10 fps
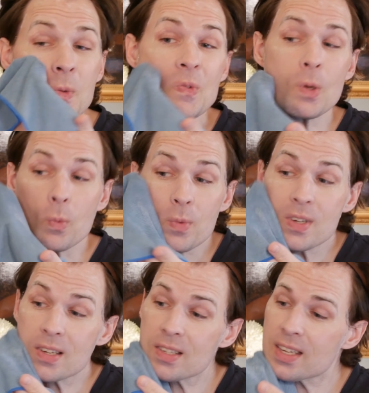So we
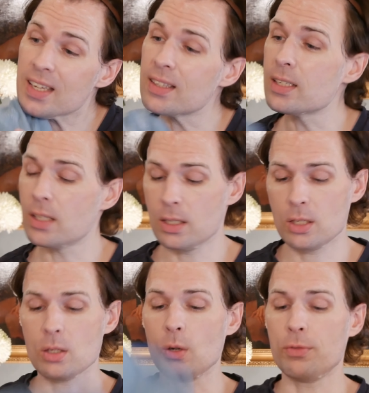just take this
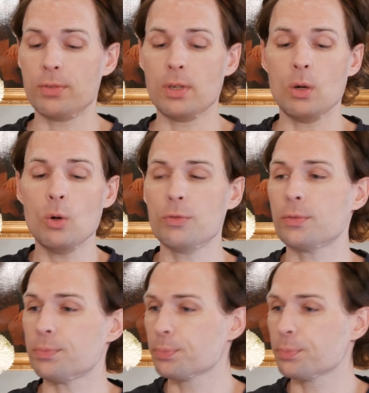stuff off.